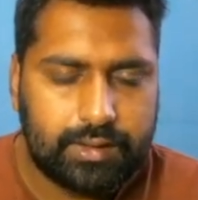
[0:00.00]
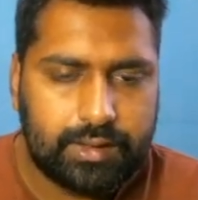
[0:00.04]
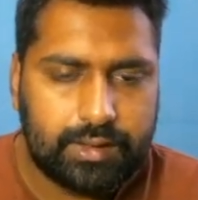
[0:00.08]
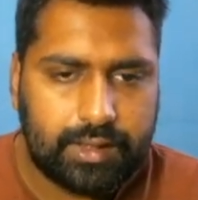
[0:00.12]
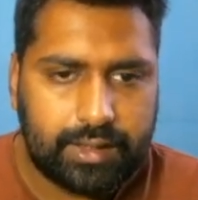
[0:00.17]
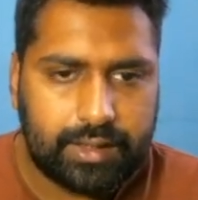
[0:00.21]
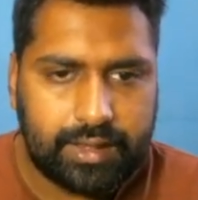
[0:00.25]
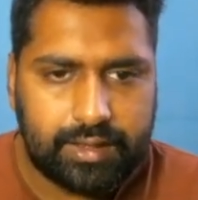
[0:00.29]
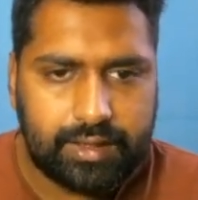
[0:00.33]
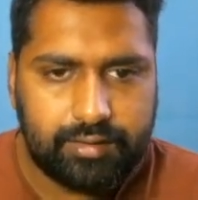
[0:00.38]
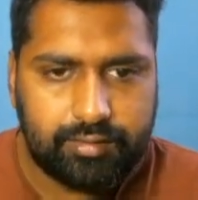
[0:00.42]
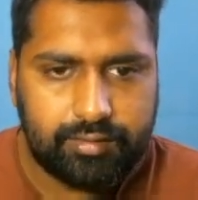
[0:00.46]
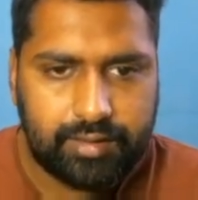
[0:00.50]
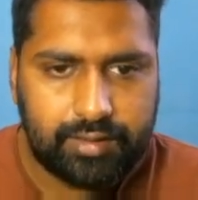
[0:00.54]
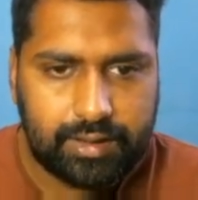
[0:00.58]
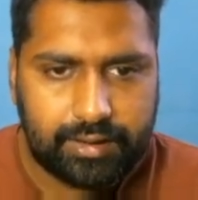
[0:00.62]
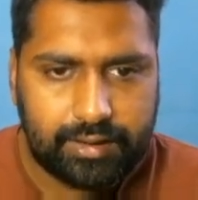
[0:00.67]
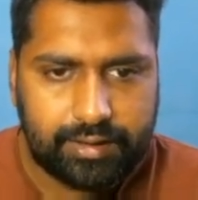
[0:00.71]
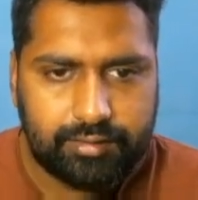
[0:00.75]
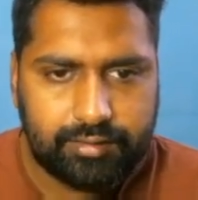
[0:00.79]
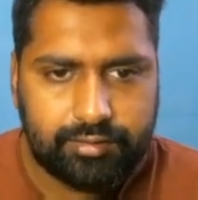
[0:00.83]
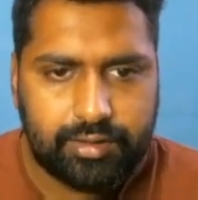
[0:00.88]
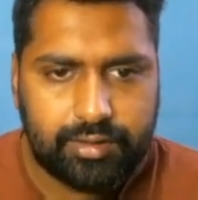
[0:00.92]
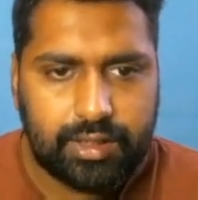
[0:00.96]
again will
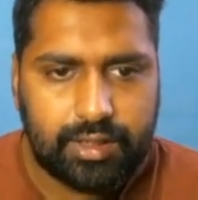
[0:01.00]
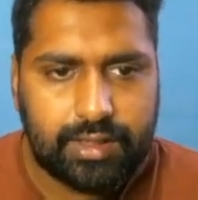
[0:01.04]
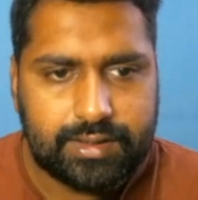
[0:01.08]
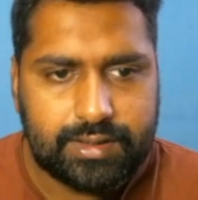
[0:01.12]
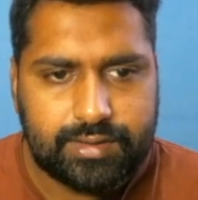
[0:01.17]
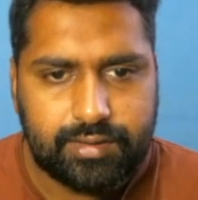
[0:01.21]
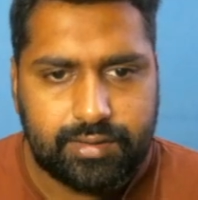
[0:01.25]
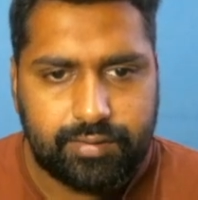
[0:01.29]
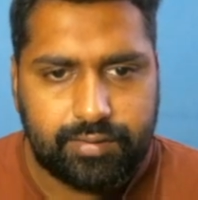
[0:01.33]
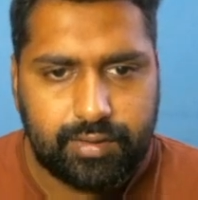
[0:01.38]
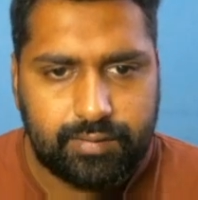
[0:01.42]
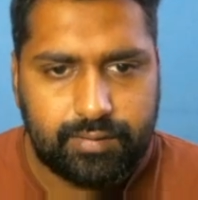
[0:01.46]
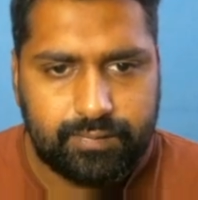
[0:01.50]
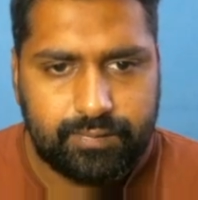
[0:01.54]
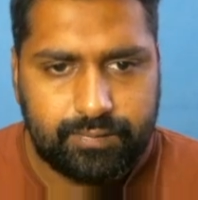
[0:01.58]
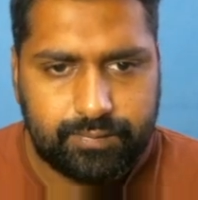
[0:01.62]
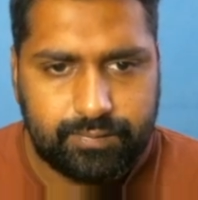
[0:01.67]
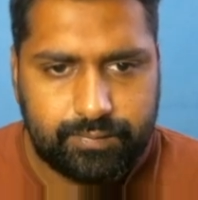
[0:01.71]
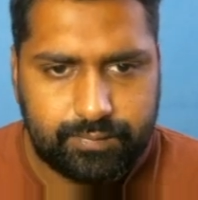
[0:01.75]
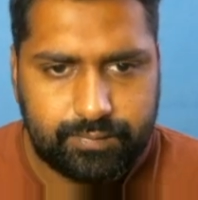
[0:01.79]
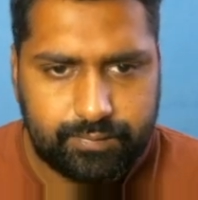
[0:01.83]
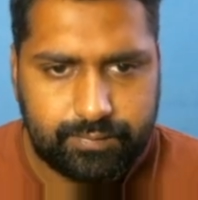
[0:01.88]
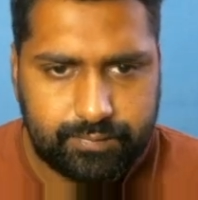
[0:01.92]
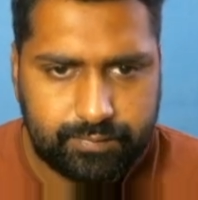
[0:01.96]
give the answer from
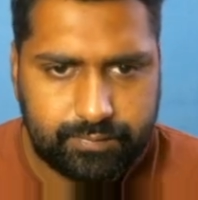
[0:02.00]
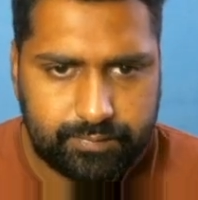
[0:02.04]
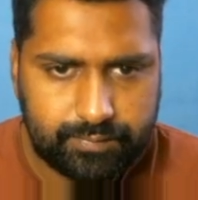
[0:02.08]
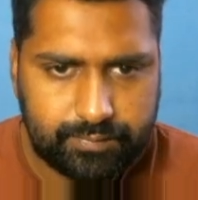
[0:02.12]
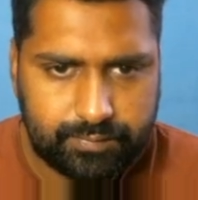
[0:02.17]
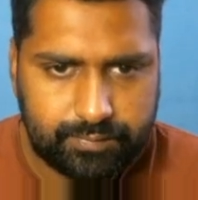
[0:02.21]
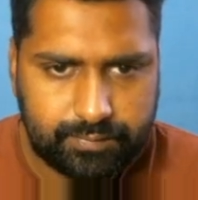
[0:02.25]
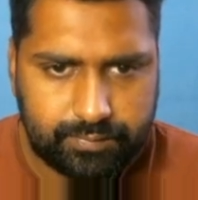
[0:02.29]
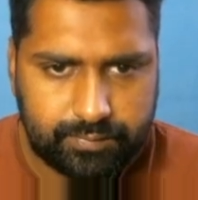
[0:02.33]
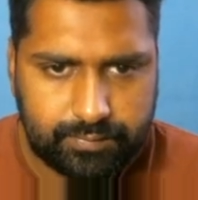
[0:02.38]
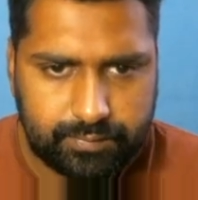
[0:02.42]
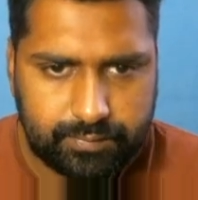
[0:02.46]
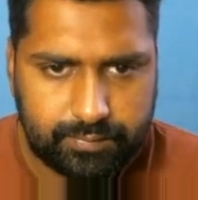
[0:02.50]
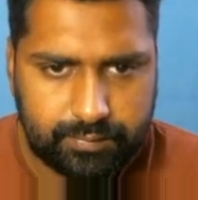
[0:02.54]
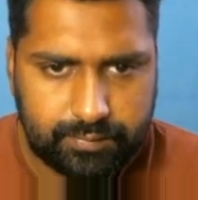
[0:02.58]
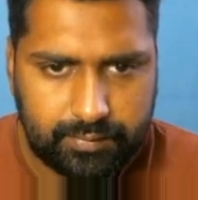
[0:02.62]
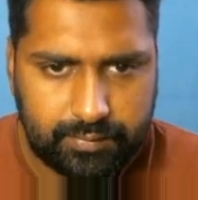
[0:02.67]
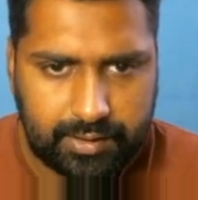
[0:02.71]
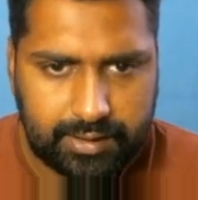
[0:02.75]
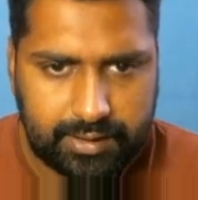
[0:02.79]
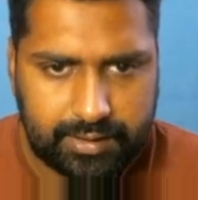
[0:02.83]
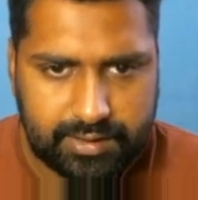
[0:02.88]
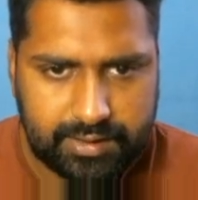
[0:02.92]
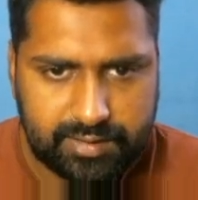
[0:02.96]

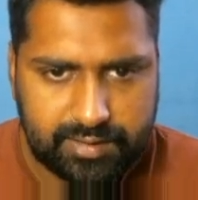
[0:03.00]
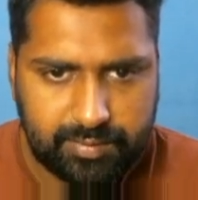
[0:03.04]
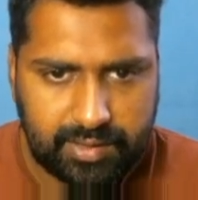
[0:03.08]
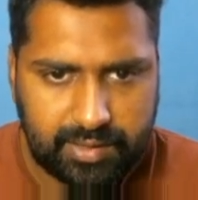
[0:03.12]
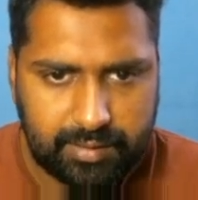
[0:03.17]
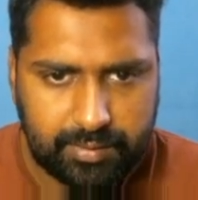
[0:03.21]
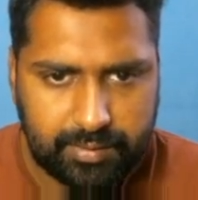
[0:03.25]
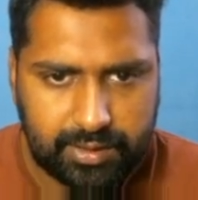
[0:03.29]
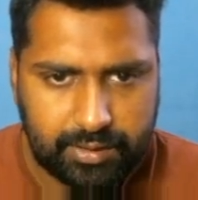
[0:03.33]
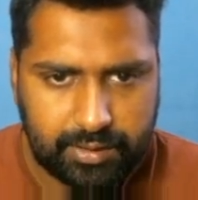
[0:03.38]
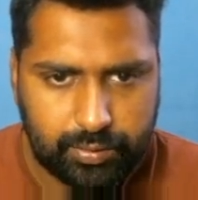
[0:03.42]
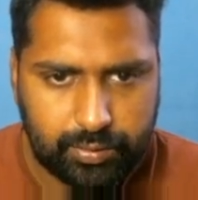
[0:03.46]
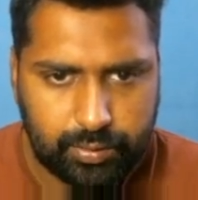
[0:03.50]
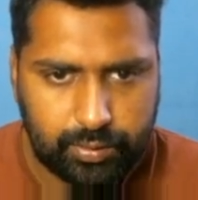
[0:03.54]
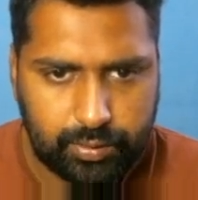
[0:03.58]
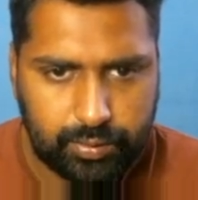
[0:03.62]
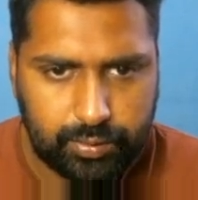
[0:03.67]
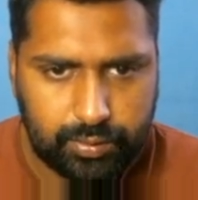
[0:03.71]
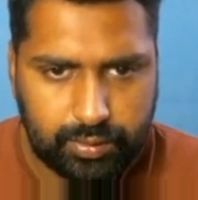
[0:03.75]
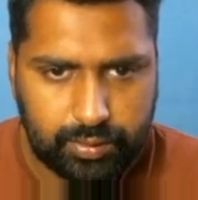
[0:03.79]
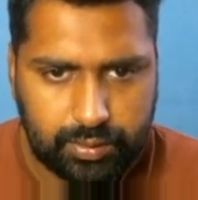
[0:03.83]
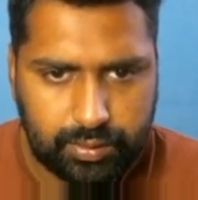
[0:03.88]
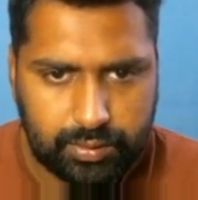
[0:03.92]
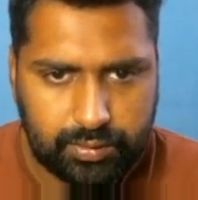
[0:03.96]
minus pi by 2
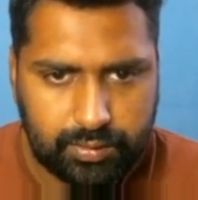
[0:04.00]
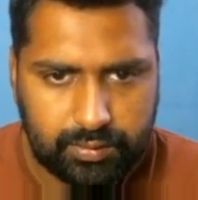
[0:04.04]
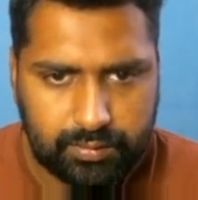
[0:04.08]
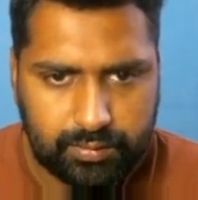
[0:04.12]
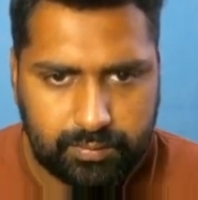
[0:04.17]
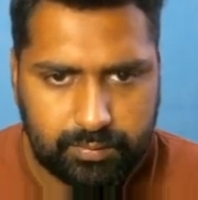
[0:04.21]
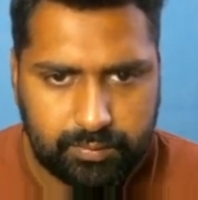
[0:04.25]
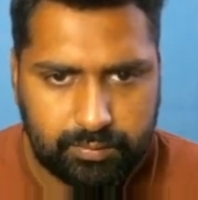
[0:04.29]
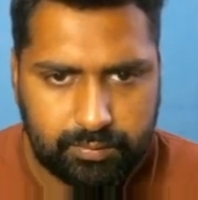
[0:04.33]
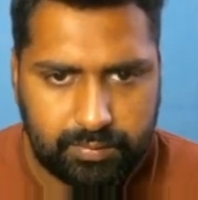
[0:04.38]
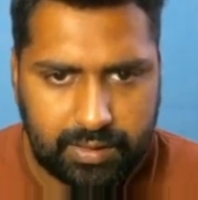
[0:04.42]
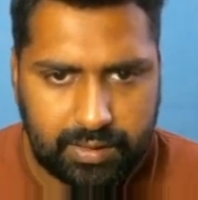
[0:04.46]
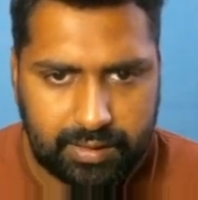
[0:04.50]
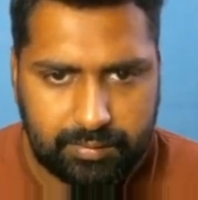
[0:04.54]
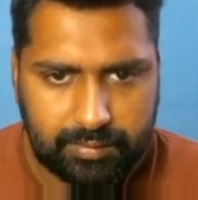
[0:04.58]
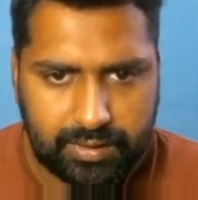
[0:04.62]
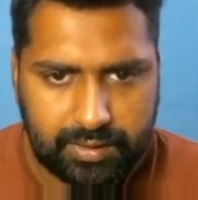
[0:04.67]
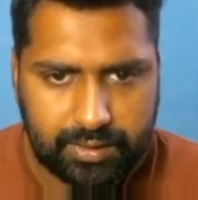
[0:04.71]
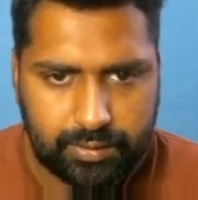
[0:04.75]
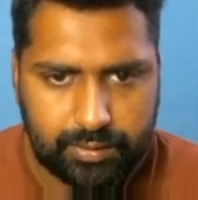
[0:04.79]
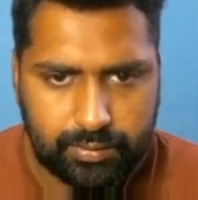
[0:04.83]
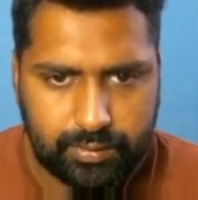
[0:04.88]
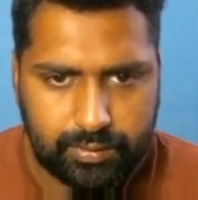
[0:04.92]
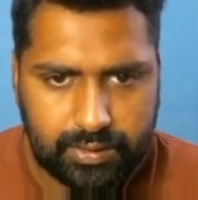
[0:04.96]
to pi
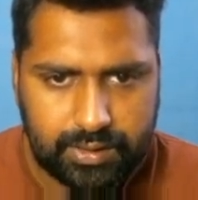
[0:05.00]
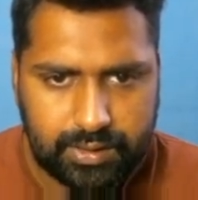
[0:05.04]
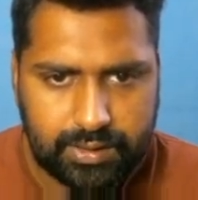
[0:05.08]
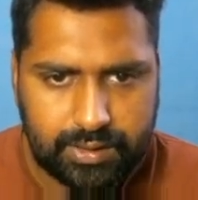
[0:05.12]
by 2.